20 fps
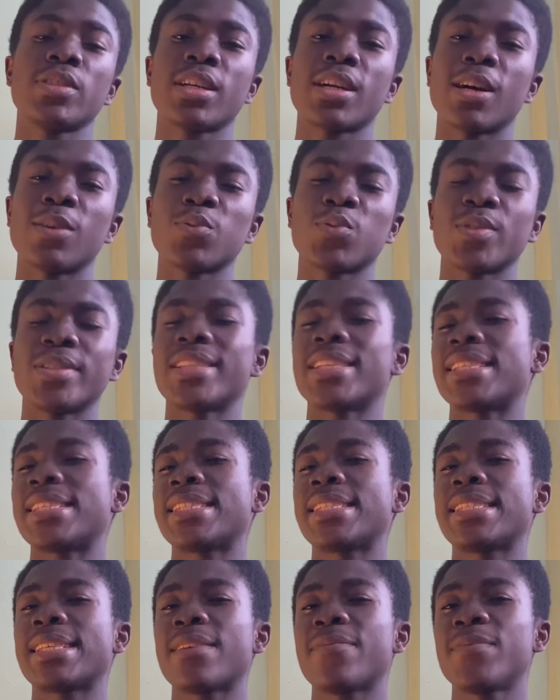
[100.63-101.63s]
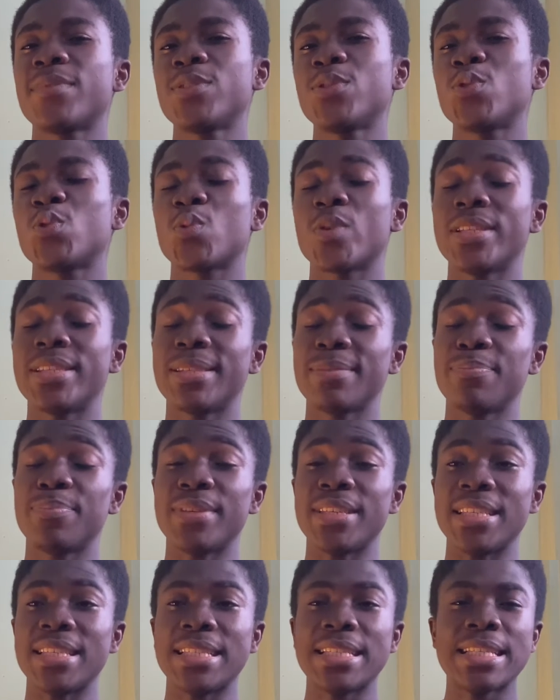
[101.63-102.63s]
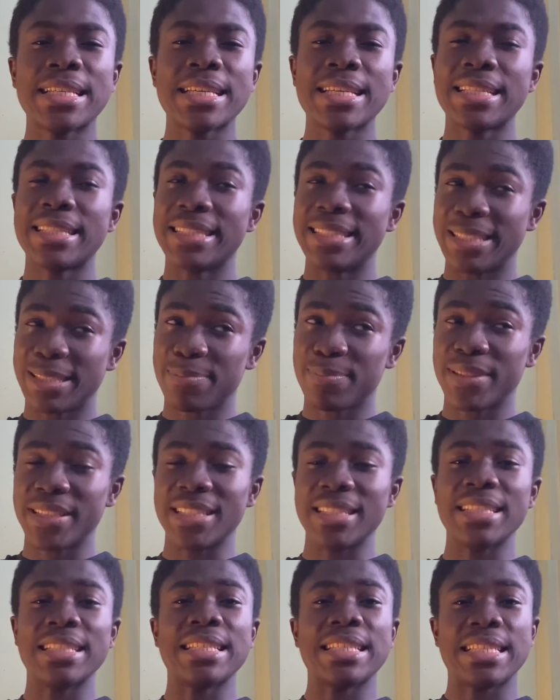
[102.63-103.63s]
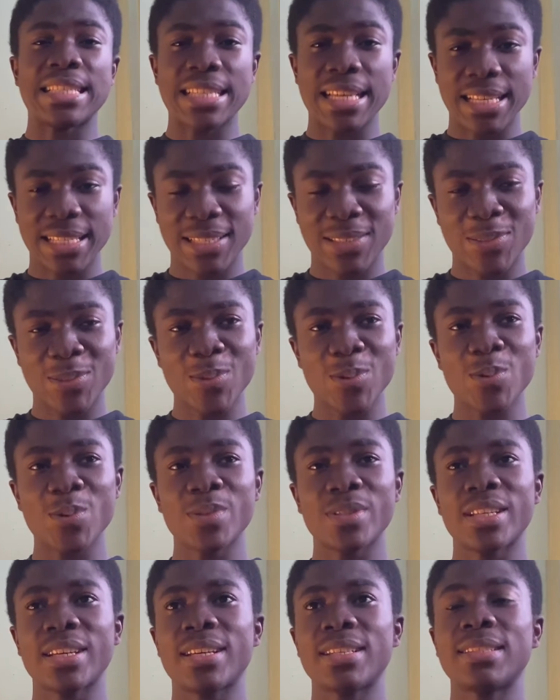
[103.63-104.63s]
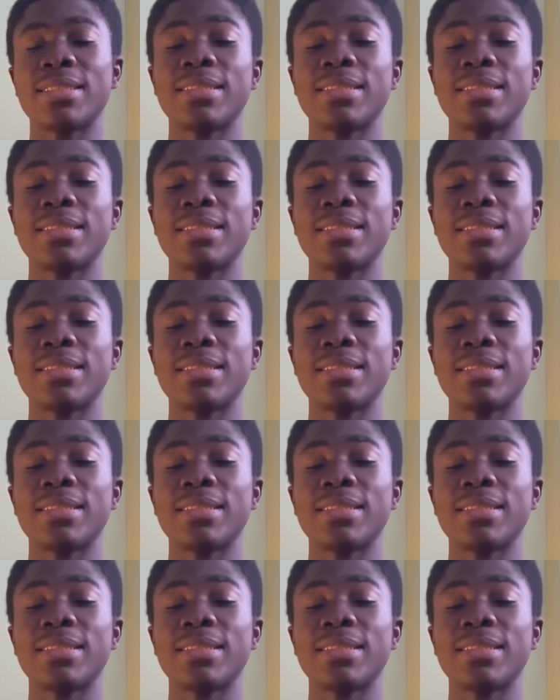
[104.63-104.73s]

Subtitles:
comes with a 720p display. Yes, so the